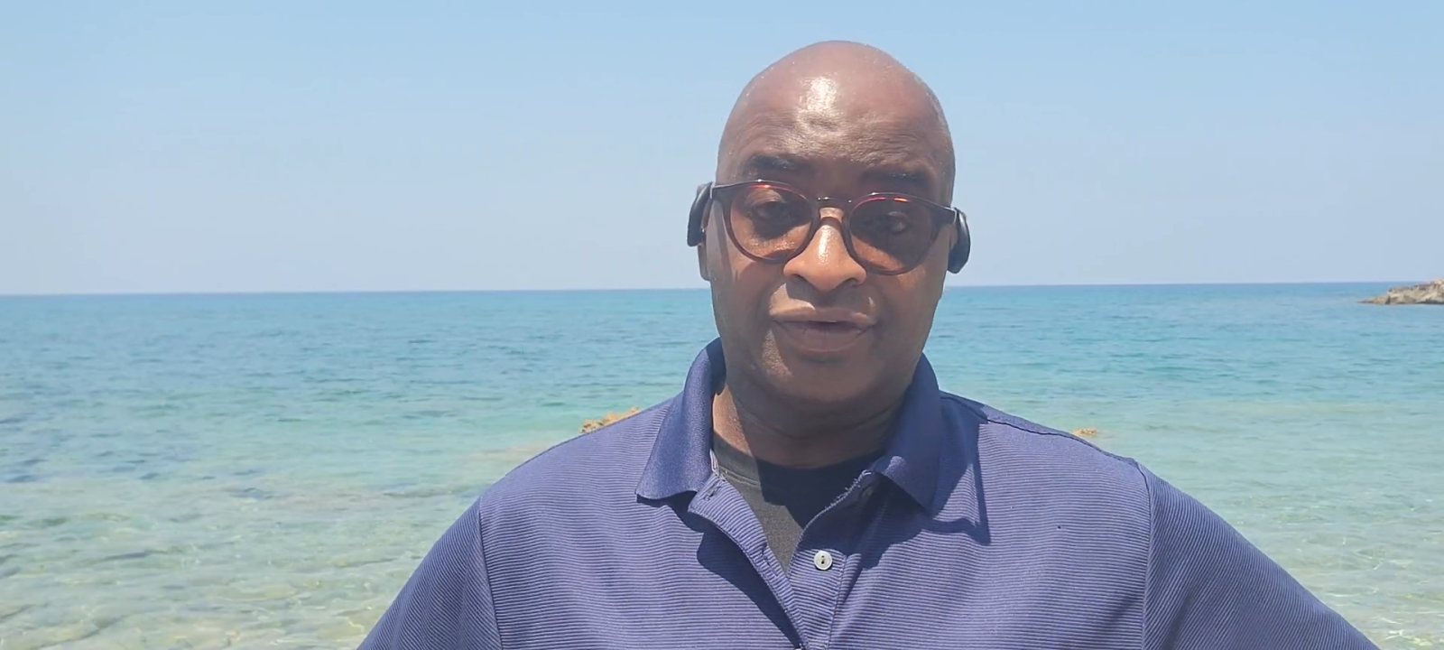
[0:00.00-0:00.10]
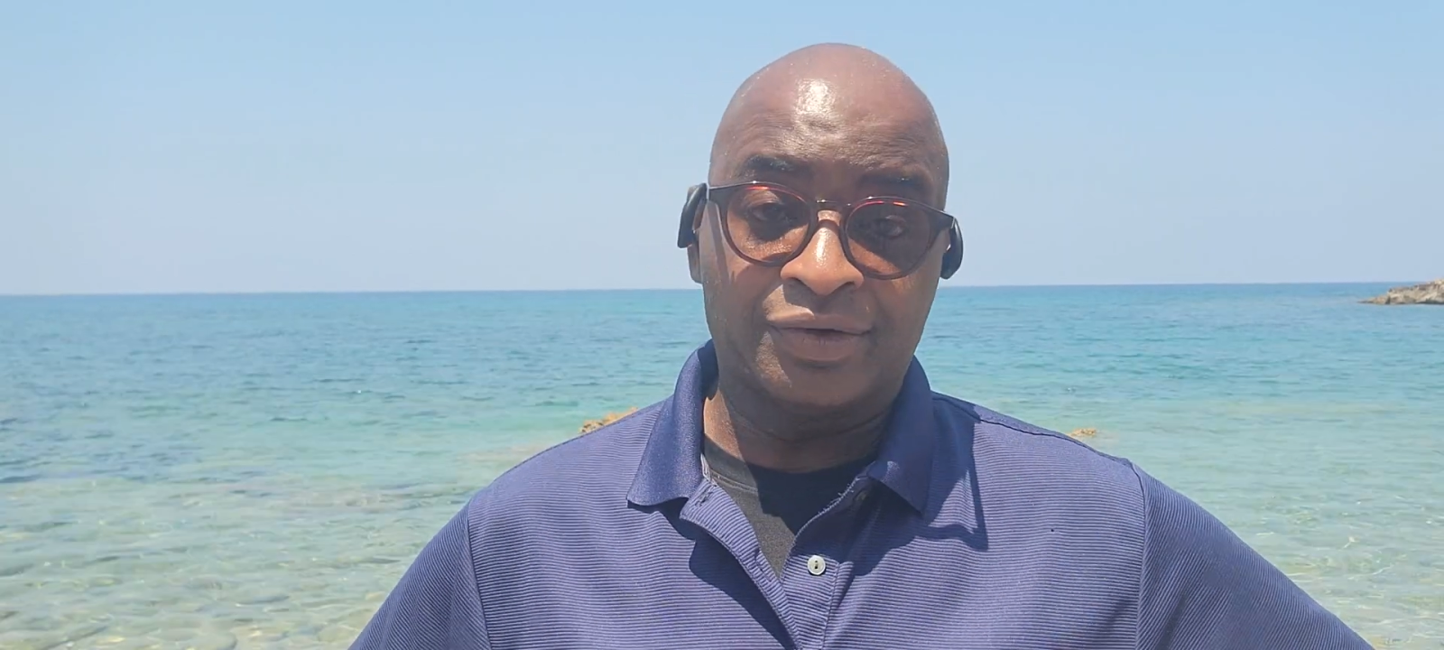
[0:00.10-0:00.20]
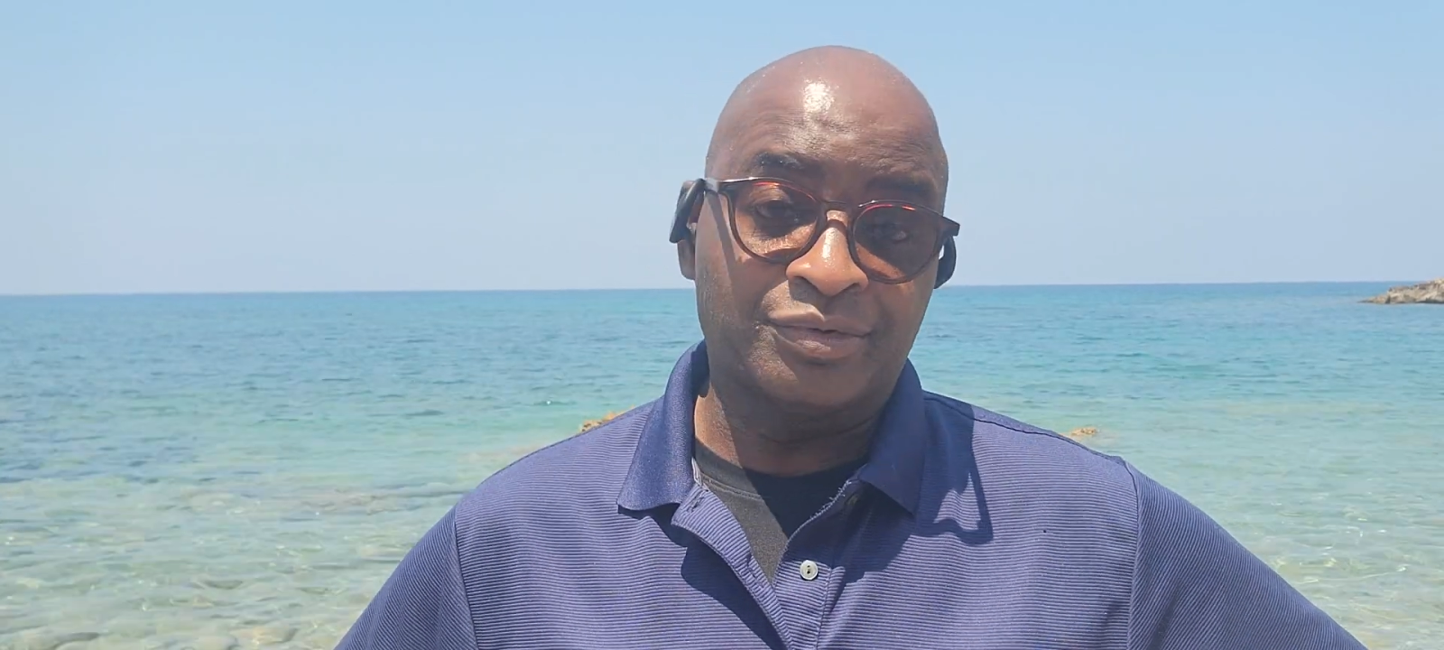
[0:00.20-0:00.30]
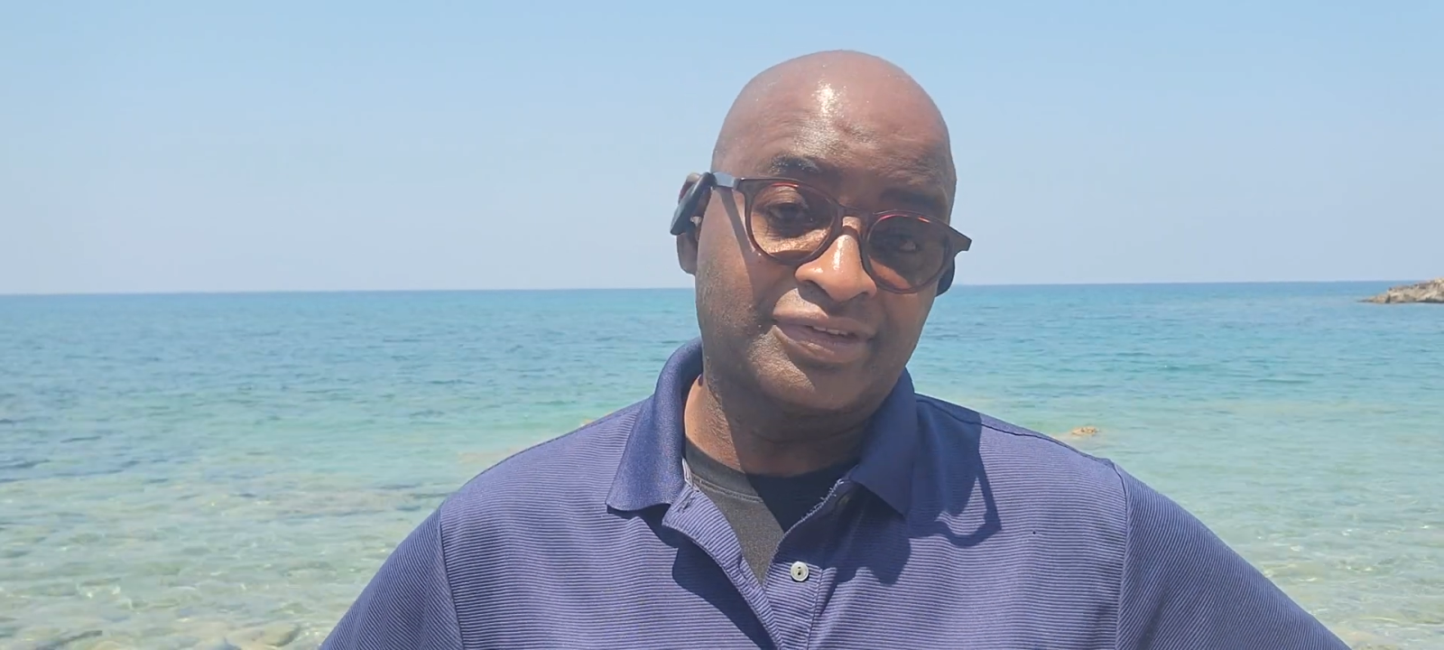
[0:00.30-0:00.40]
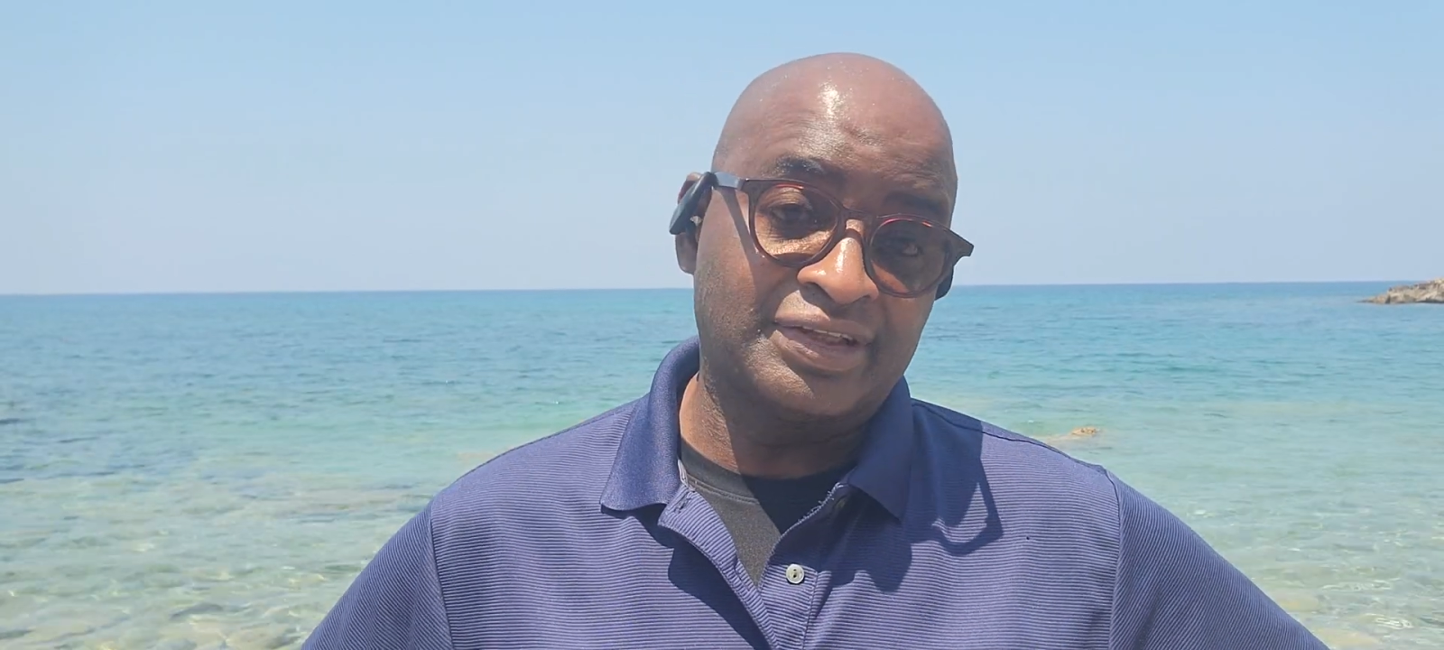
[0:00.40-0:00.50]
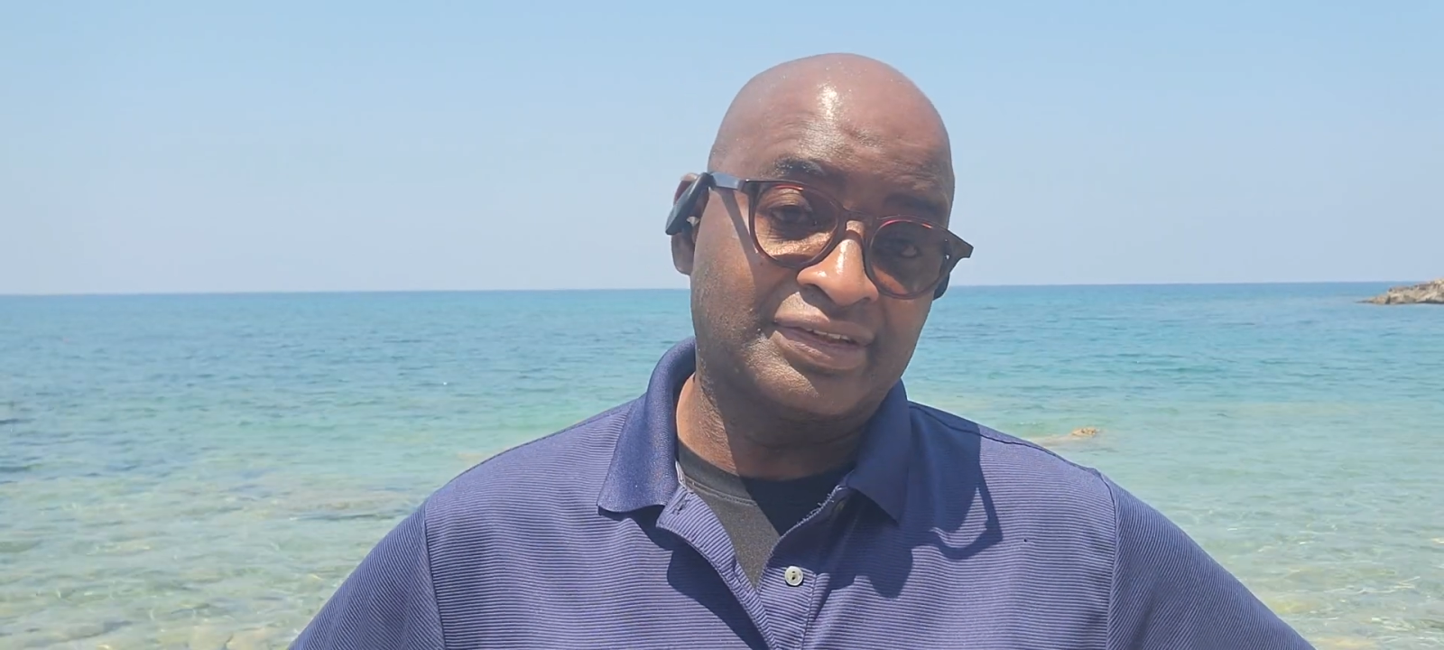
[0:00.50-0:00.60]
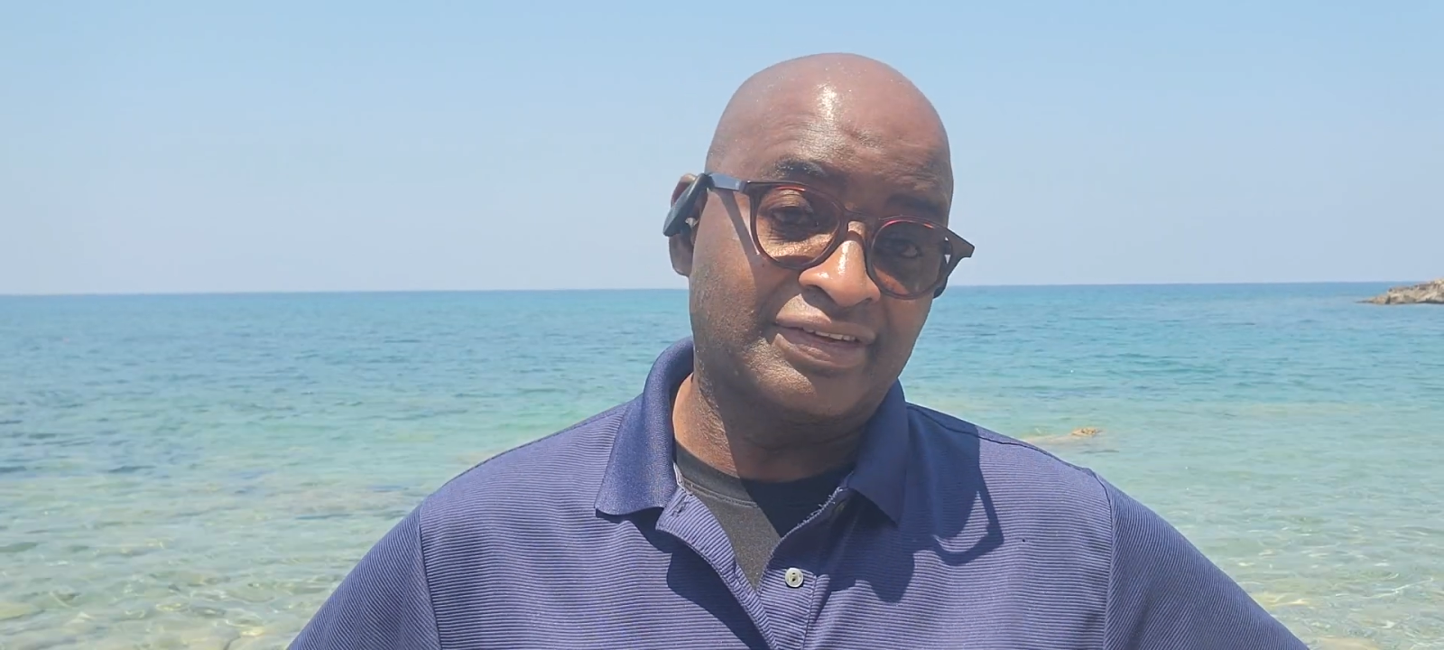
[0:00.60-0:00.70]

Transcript: 40%